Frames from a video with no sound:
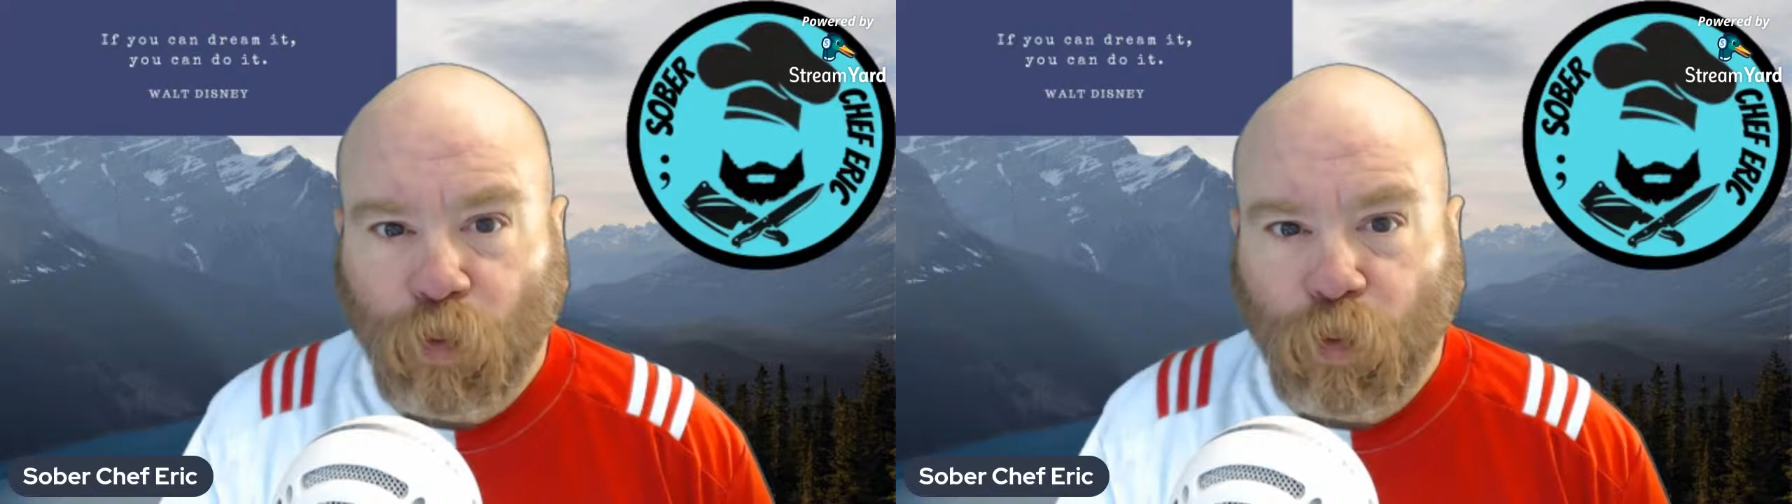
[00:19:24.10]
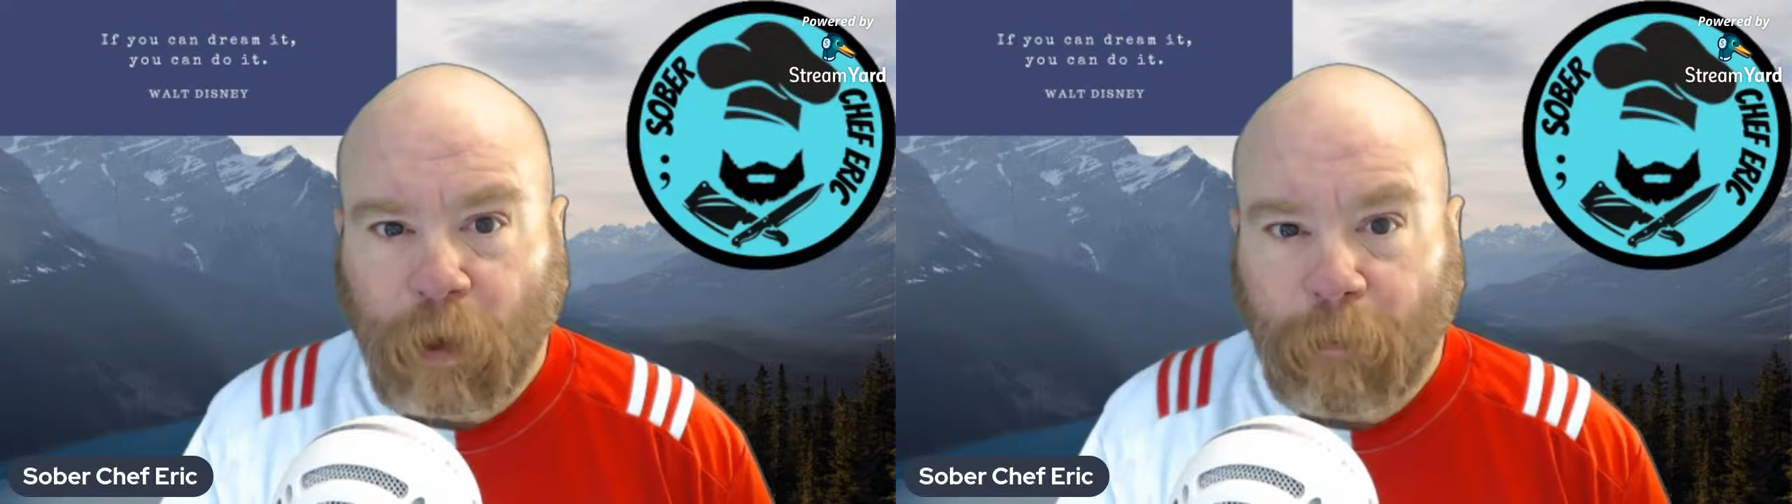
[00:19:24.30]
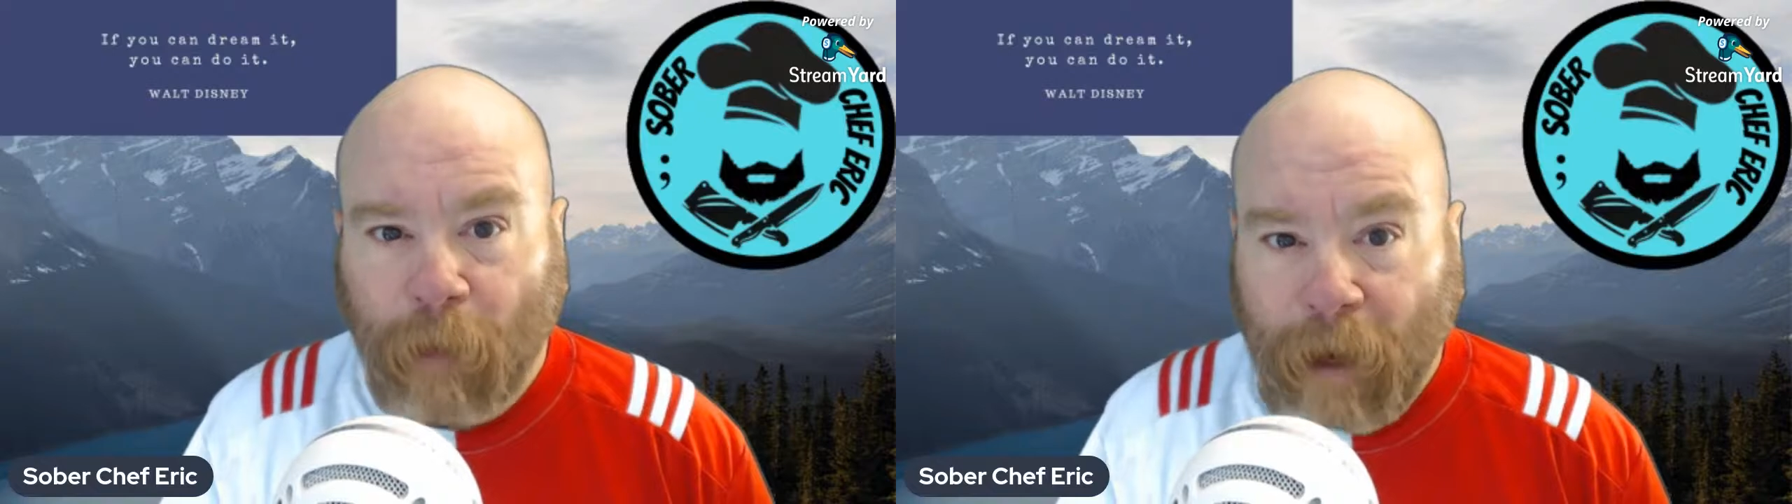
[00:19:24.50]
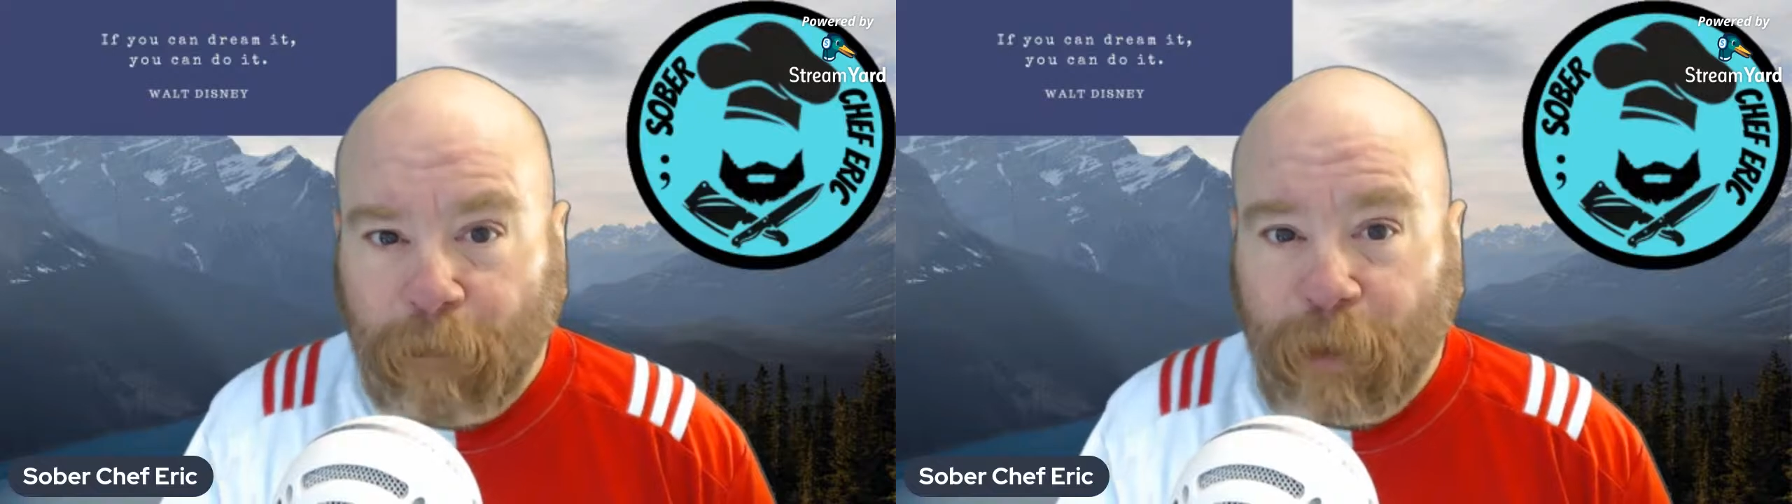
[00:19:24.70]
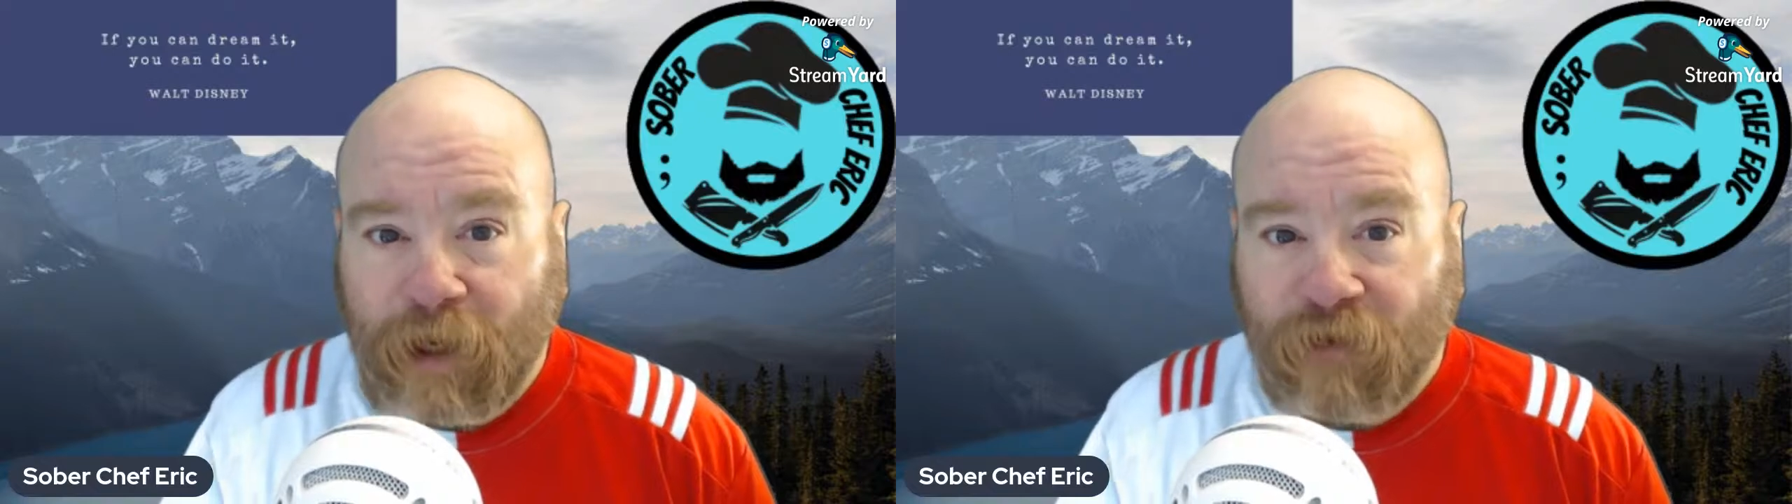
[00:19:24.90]
we
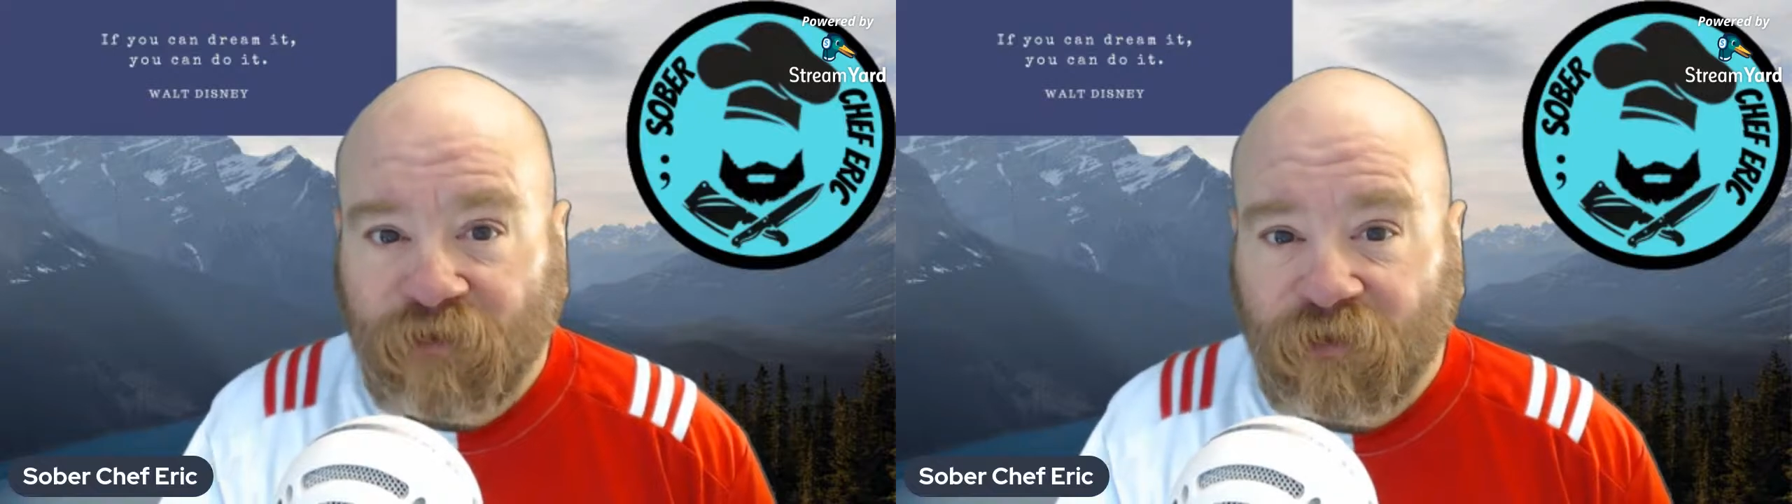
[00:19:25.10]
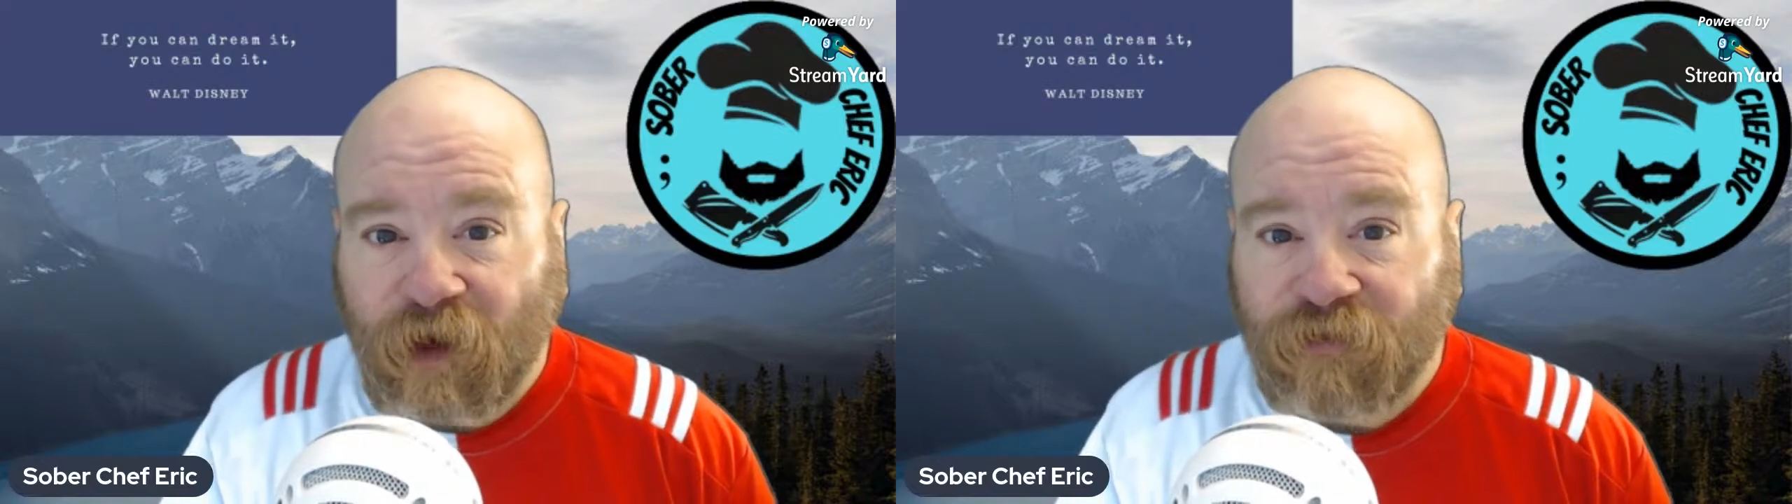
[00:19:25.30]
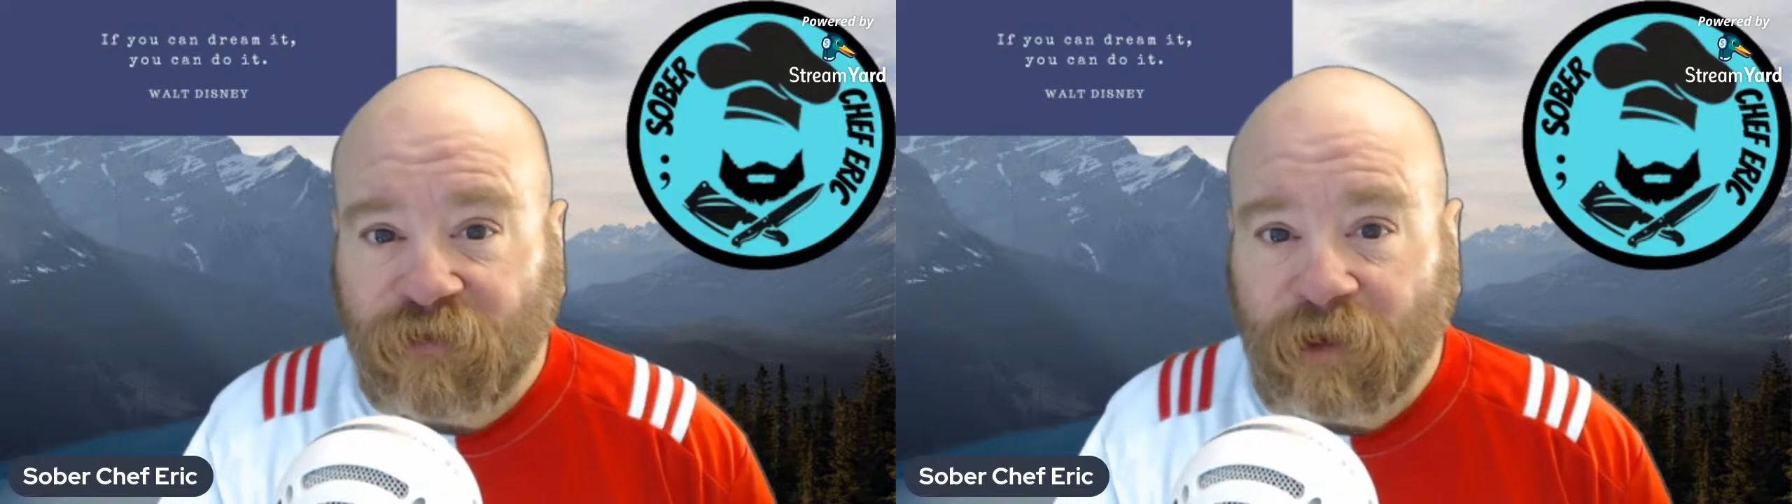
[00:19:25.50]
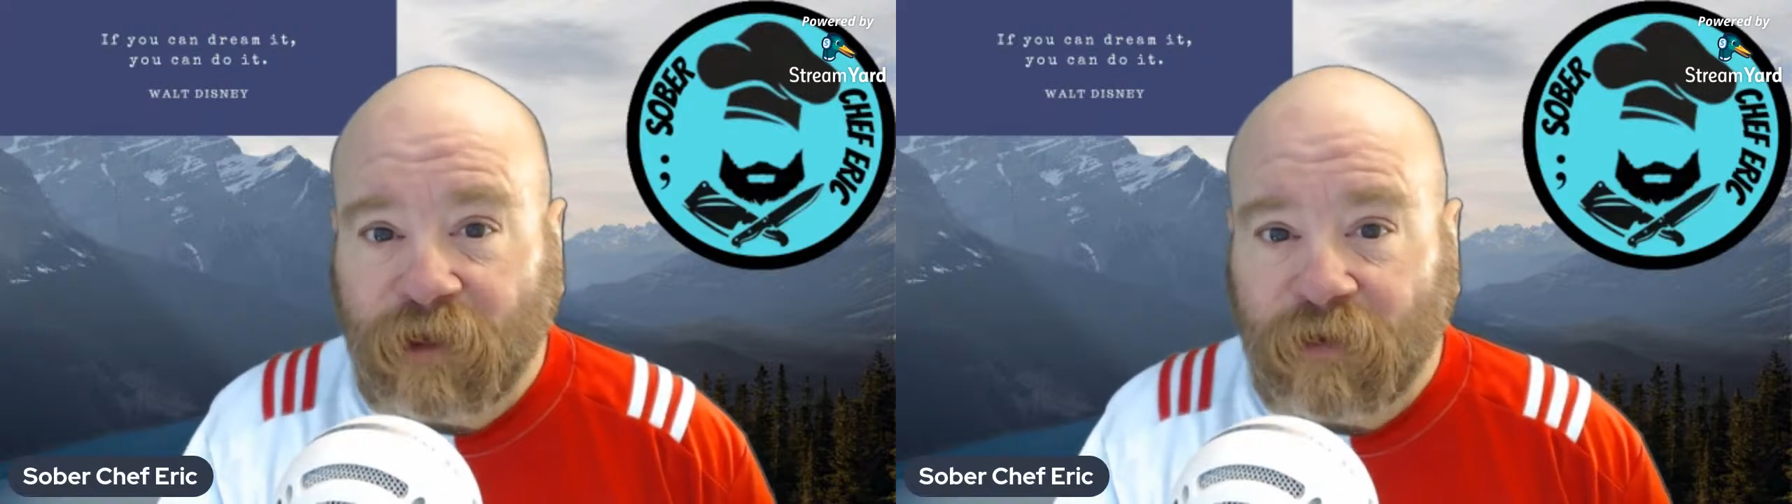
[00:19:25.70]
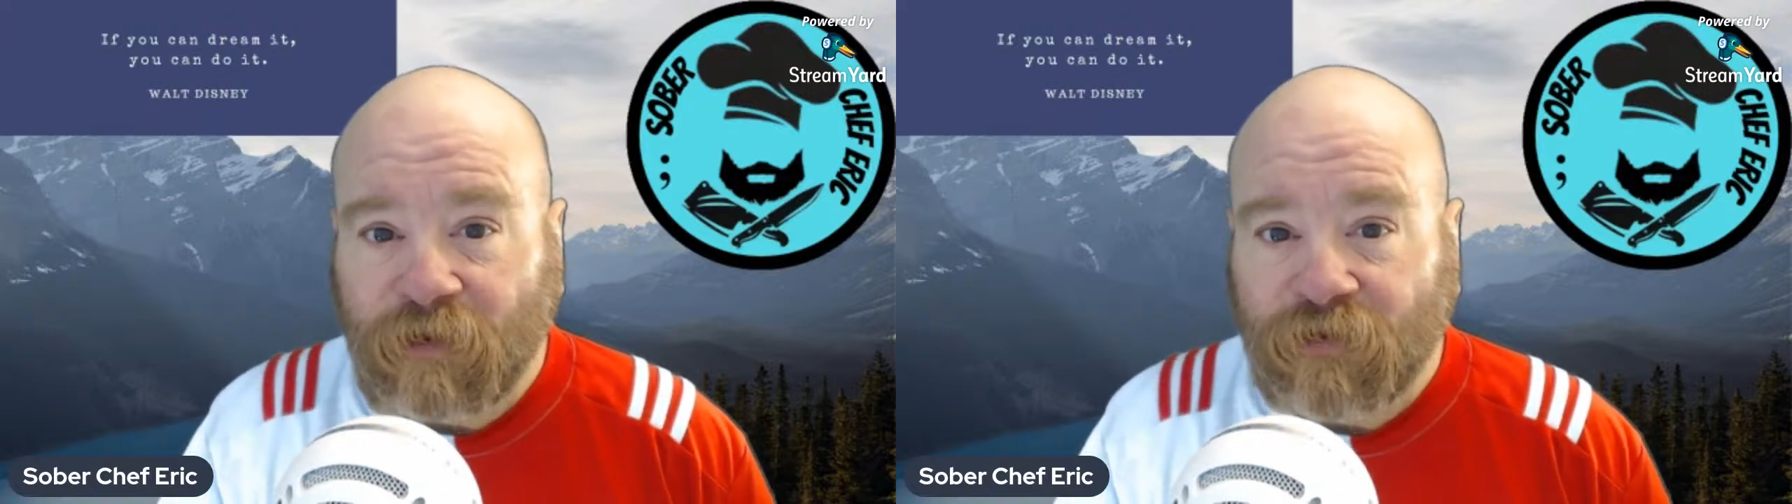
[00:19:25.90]
might be
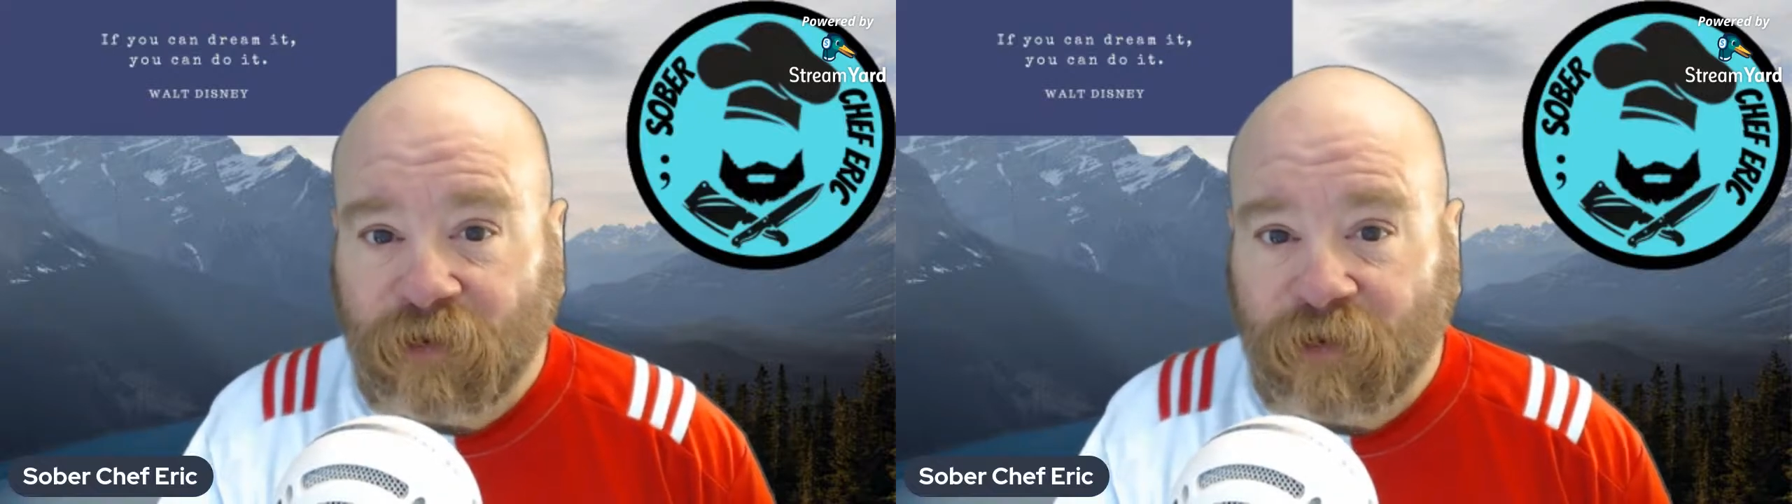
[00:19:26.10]
discussing